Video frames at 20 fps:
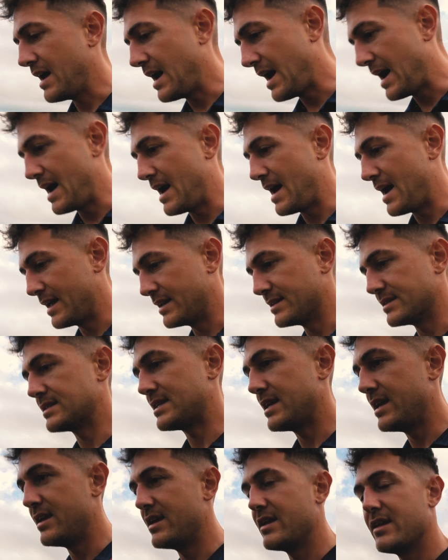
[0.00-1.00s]
and
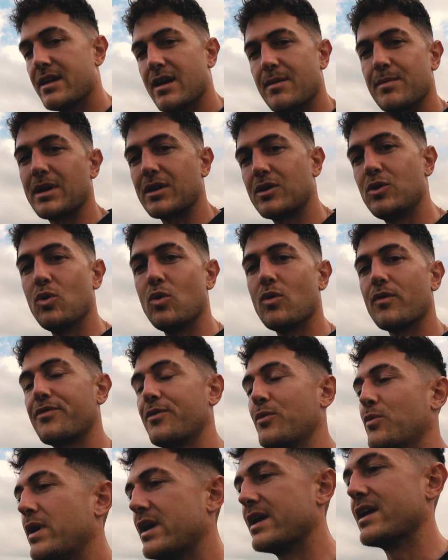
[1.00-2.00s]
about a quarter of
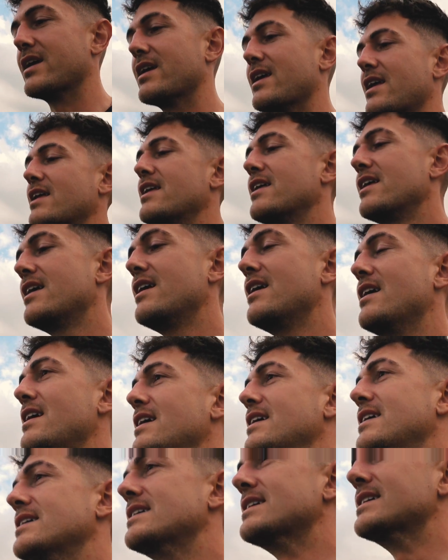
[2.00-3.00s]
the way
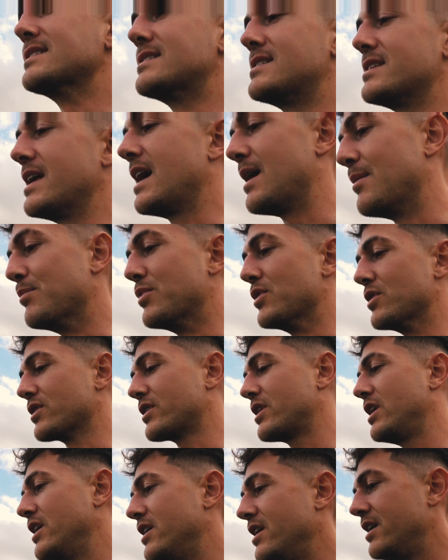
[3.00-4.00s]
into that
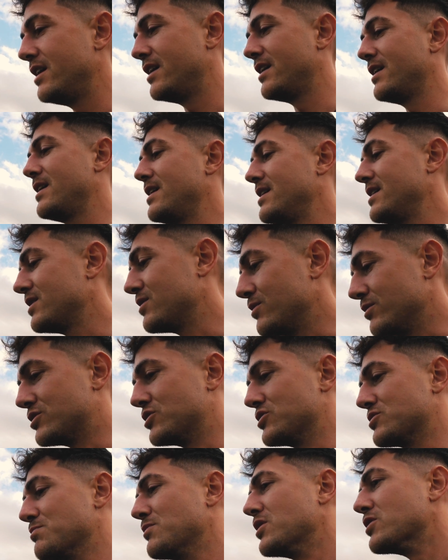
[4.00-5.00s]
book, which
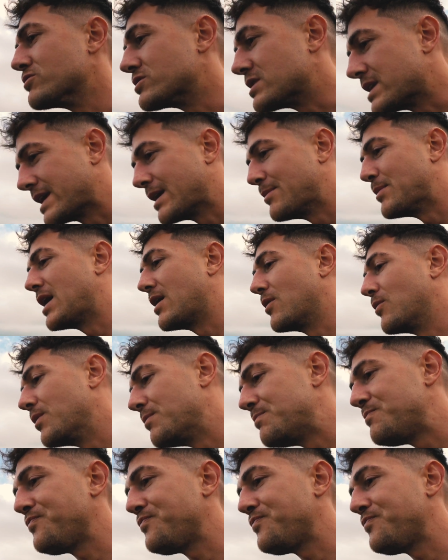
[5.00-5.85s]
is mostly about,